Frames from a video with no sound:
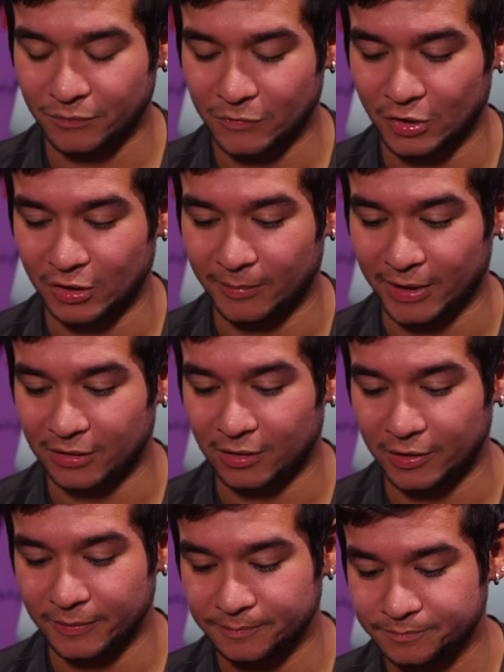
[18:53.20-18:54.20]
turn it back
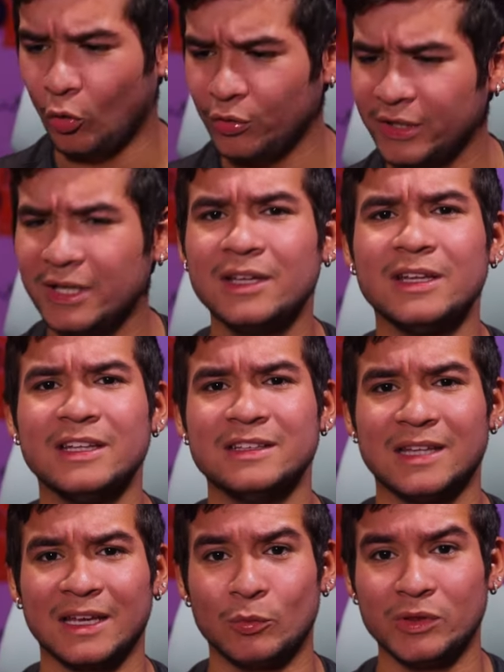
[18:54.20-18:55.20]
on. Holding it, it's
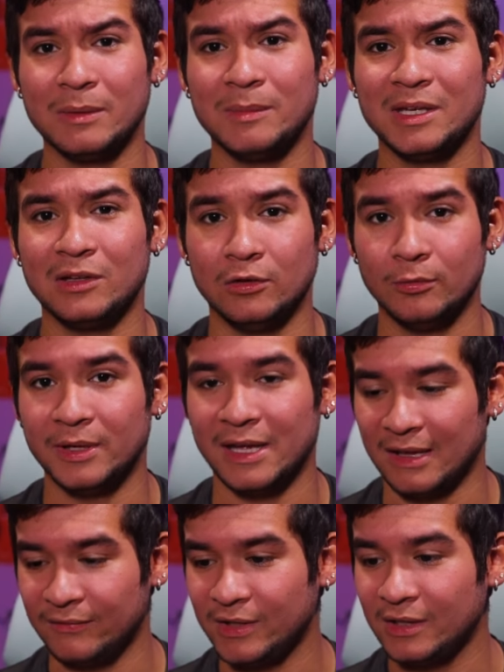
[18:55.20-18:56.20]
like, with it being a little bit
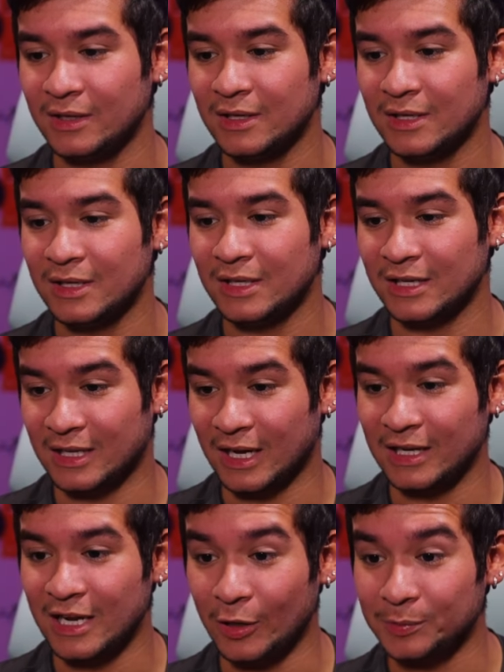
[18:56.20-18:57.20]
heavy, it
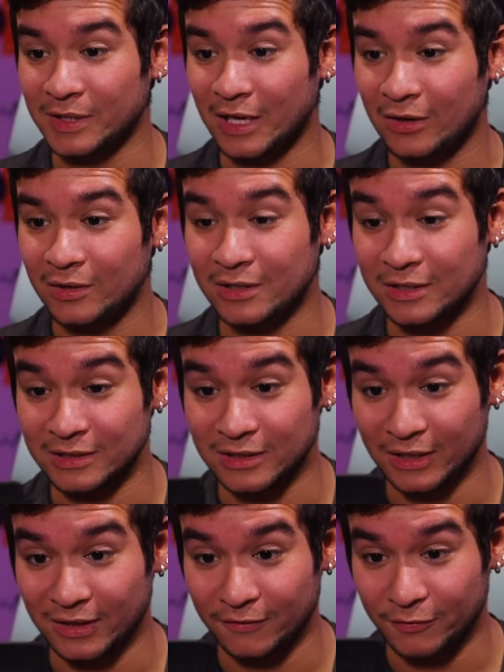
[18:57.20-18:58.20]
kind of helps out, and it,
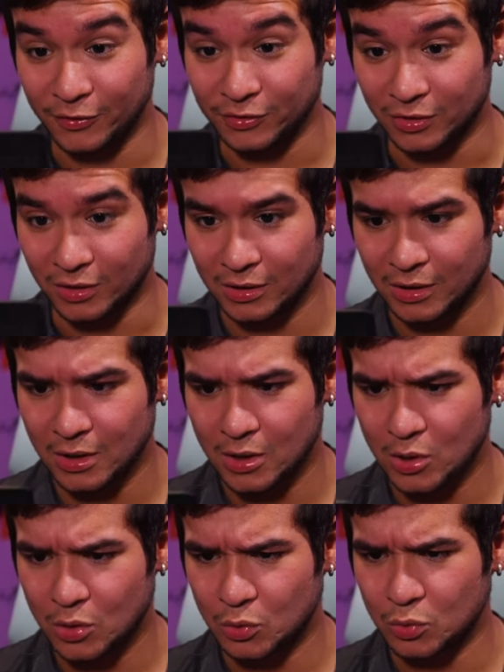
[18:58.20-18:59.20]
like, it feels good.
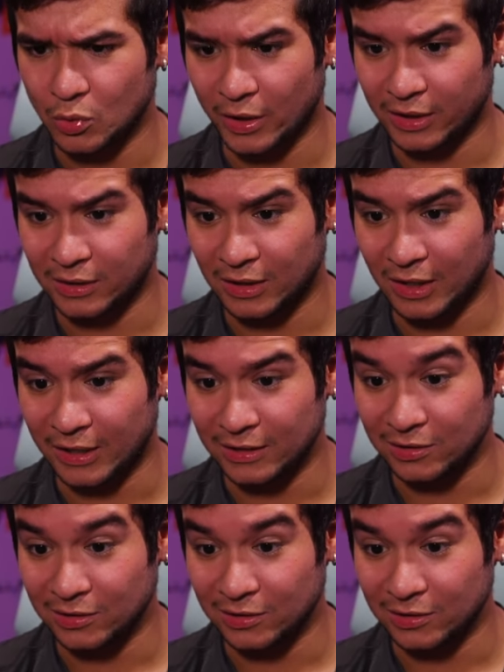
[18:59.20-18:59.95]
Ooh, I ain't gonna lie, it